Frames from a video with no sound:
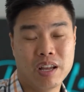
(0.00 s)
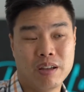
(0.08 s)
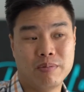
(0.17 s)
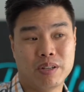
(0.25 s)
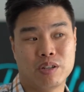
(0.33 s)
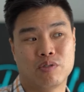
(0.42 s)

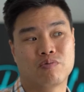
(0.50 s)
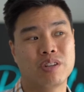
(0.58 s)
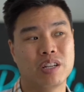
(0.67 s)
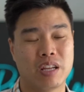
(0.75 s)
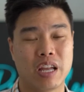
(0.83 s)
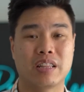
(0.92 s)
Because
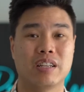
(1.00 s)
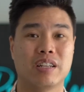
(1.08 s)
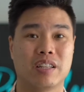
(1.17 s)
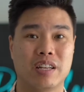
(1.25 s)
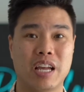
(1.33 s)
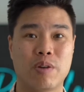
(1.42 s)
really, at the end of
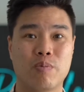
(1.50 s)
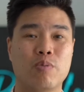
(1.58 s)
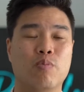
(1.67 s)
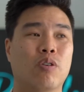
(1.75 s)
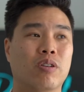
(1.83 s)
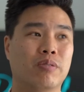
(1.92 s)
the day, we
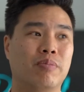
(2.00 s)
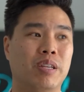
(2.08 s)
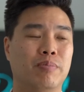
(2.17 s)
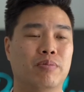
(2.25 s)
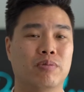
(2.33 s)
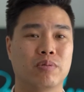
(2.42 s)
wanted
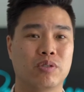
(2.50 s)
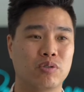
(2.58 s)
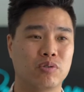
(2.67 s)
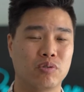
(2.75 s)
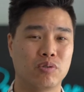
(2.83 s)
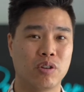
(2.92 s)
people
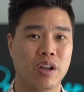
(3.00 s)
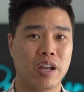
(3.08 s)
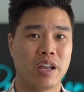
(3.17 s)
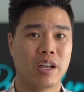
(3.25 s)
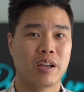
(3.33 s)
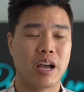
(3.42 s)
to
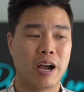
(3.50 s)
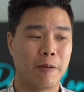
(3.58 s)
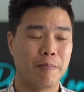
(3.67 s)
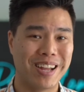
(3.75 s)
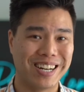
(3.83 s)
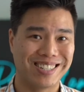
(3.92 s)

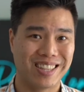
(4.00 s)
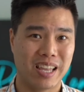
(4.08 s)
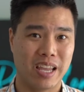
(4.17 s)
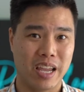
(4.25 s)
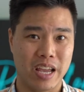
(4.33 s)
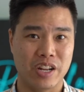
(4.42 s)
manage
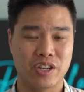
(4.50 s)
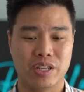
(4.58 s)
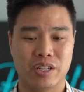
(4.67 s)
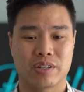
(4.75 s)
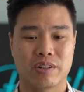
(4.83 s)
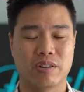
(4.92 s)
their energy.
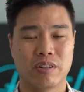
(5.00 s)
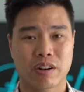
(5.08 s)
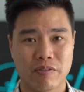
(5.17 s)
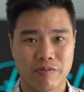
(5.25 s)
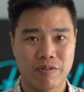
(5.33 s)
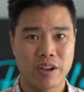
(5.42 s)
So a lot
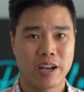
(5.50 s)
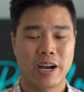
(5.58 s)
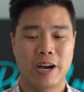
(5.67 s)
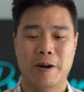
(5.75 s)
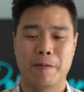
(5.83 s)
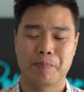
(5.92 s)
of
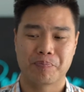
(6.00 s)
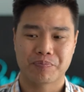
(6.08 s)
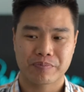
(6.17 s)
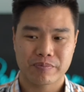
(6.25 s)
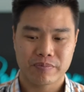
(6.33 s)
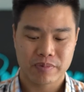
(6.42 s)

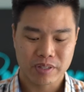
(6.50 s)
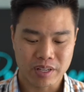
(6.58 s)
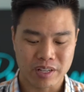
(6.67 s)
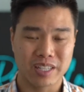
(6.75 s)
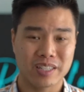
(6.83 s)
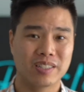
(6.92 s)

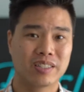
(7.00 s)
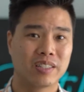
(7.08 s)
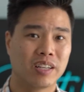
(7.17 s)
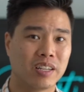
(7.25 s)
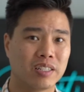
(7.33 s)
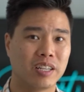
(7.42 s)
I guess
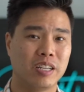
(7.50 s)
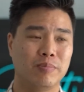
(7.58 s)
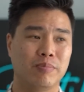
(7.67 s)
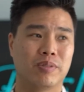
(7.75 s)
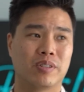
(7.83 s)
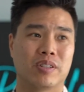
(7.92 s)

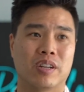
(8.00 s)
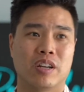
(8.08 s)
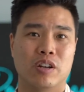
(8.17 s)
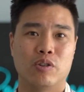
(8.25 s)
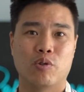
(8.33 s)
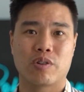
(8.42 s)
teams
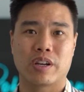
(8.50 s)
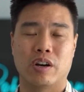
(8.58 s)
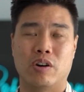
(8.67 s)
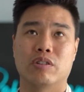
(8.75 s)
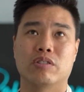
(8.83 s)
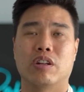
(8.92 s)

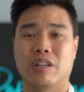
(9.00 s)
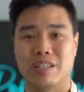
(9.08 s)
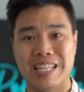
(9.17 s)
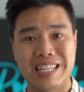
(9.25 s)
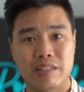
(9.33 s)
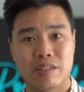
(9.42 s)

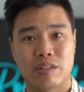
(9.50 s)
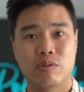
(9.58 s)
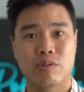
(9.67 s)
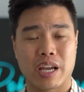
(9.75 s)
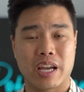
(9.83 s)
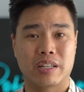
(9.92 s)
leaders
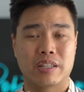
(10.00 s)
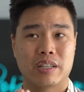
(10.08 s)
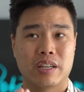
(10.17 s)
look at